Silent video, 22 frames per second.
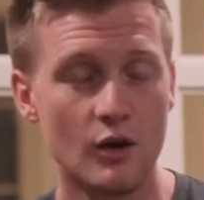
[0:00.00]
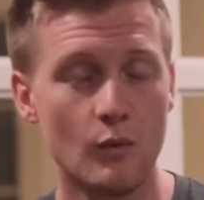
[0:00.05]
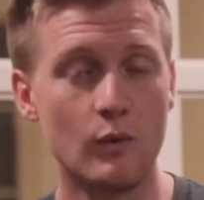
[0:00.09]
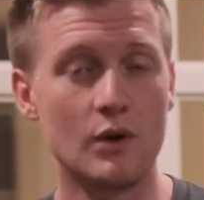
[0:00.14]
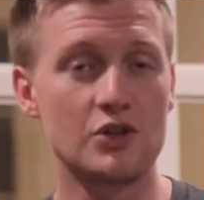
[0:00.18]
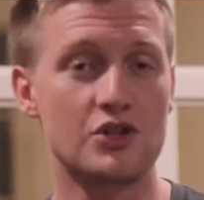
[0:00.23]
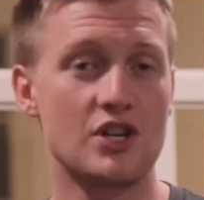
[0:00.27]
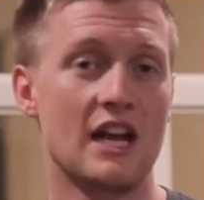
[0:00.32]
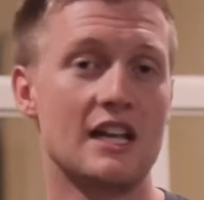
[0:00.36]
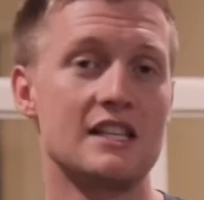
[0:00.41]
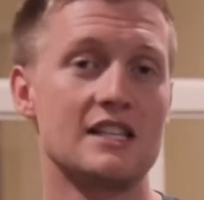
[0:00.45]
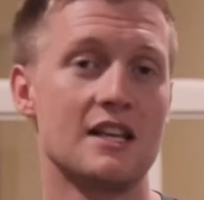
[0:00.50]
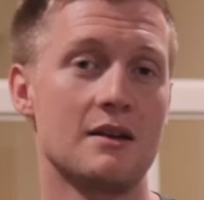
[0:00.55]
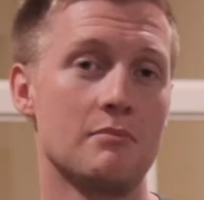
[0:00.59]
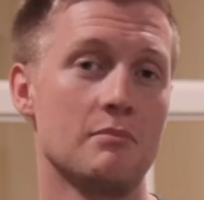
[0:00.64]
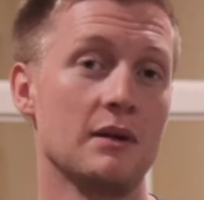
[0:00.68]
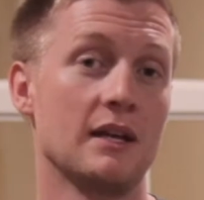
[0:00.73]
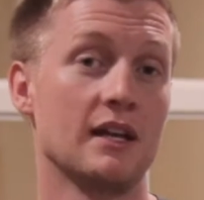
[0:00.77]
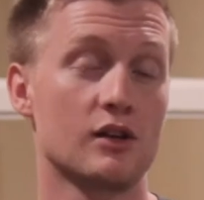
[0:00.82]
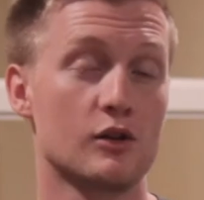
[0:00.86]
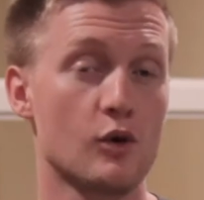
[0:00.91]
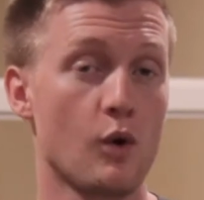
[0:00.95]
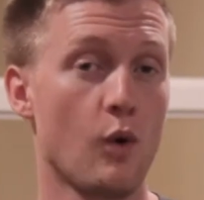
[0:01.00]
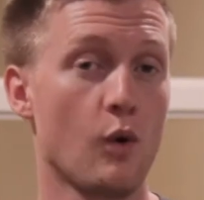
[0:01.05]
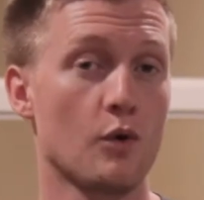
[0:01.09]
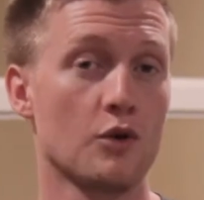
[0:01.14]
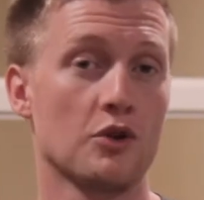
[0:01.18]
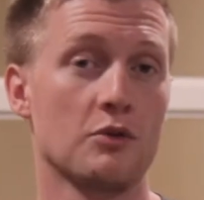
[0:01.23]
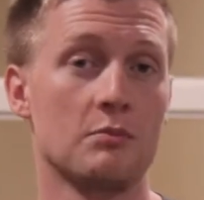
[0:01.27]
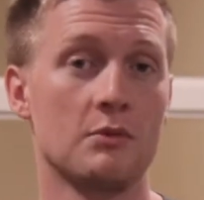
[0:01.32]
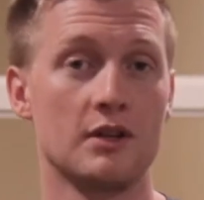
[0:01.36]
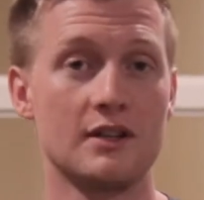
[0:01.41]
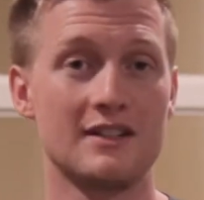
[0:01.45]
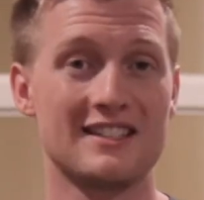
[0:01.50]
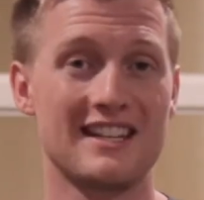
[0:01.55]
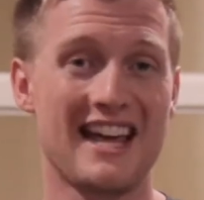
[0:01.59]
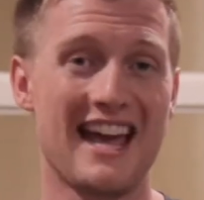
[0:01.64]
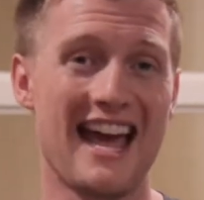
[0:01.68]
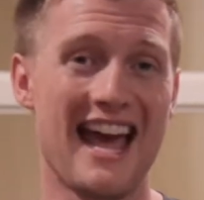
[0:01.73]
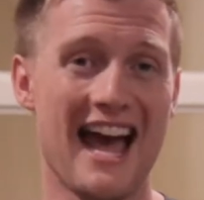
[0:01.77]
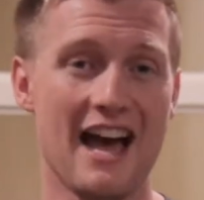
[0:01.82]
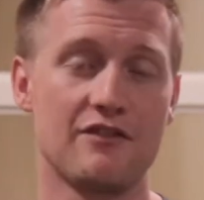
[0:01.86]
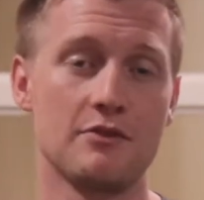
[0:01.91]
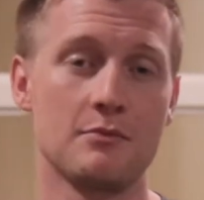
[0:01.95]
which ends up being $250,000 to
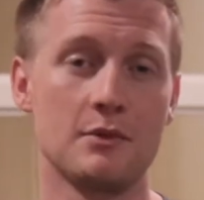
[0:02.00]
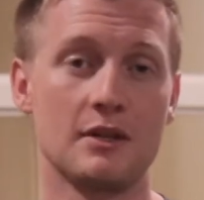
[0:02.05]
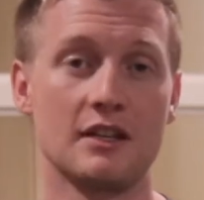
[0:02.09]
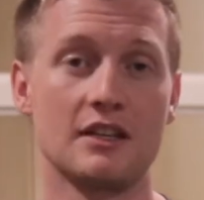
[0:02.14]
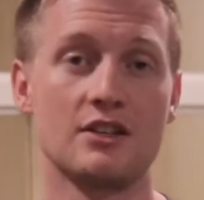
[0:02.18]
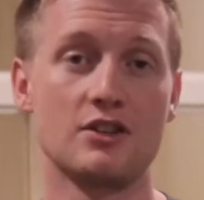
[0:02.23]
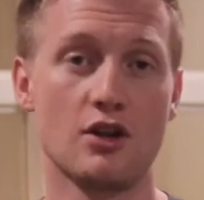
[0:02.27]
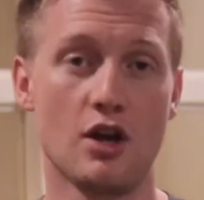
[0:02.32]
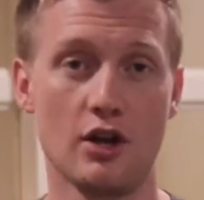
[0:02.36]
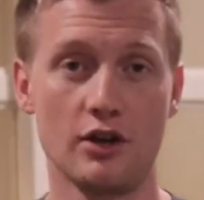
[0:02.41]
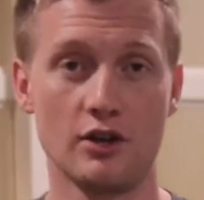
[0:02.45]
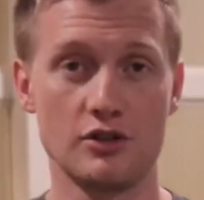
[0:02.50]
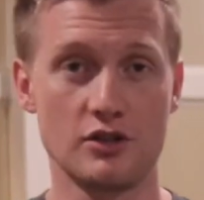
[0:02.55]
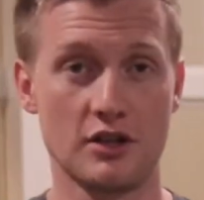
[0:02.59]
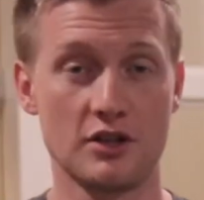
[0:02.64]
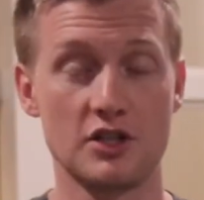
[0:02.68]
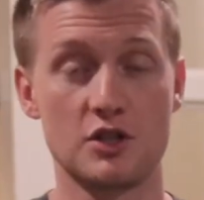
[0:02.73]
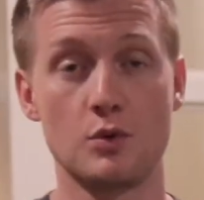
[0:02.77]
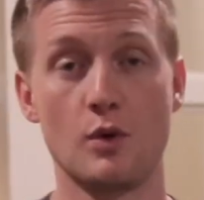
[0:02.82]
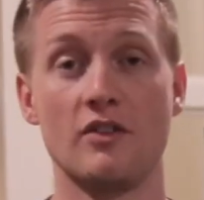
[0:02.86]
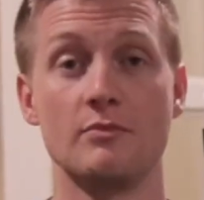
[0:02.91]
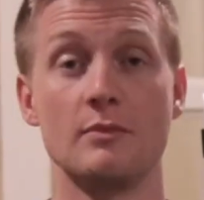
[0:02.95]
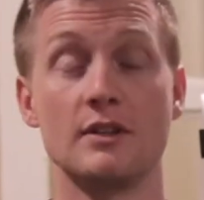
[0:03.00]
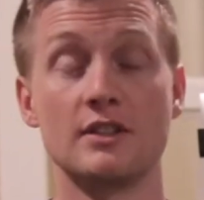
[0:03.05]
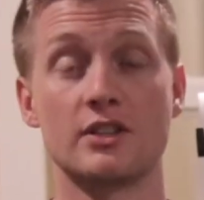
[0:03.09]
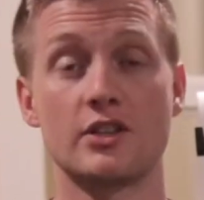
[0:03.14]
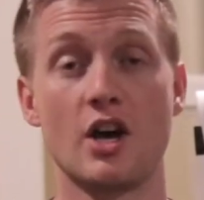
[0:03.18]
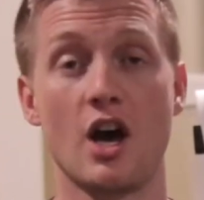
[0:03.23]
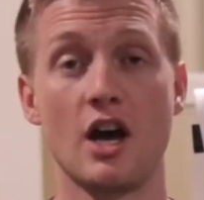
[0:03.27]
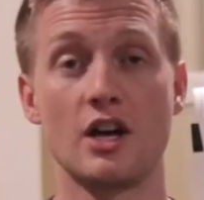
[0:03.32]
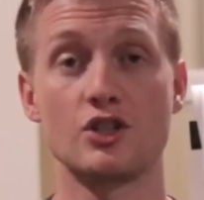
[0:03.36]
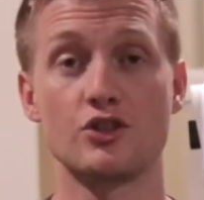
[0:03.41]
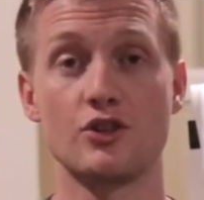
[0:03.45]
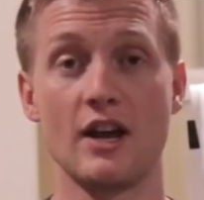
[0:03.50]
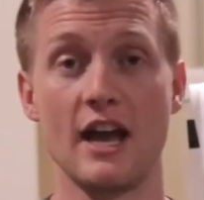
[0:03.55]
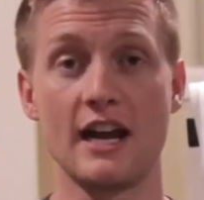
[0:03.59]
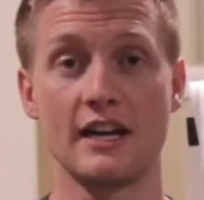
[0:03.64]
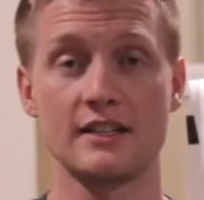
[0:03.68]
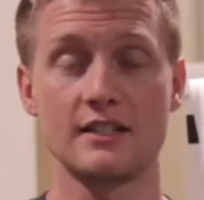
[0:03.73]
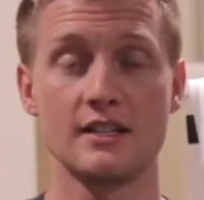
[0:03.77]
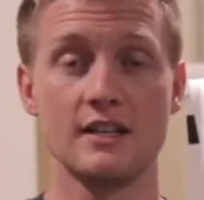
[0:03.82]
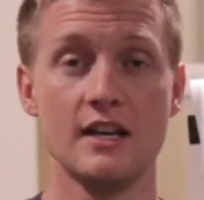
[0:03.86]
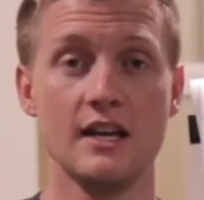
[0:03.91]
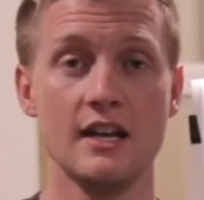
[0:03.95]
$500,000 on a 12-month
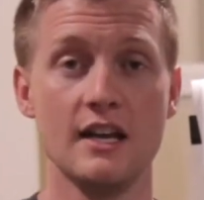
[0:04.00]
contract.